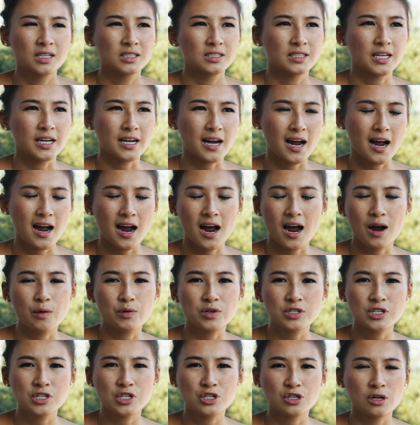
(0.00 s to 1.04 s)
Like, I
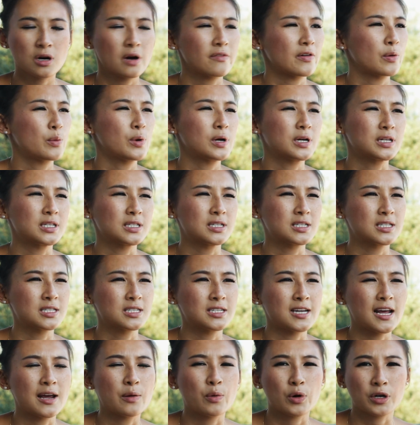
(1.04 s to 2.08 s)
wasn't sure if I wanted to
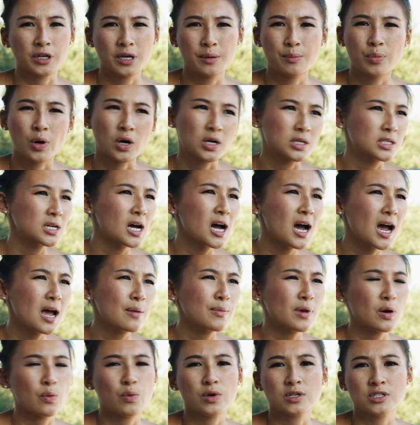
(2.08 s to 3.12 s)
stay working
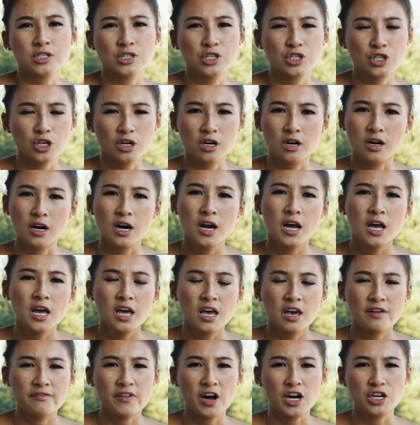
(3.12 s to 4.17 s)
part-time, I wasn't sure
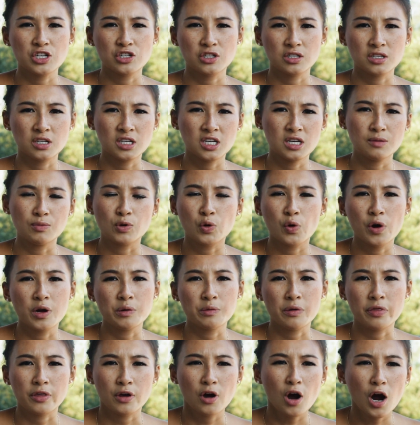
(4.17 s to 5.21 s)
if I should keep going
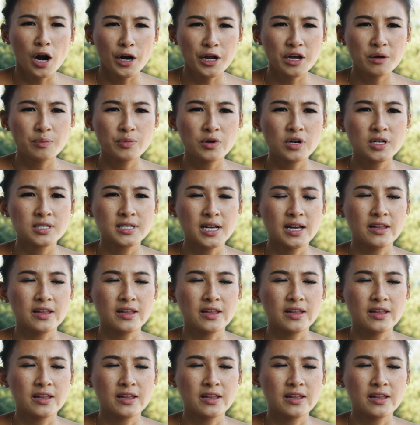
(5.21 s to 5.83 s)
with the audiobooks,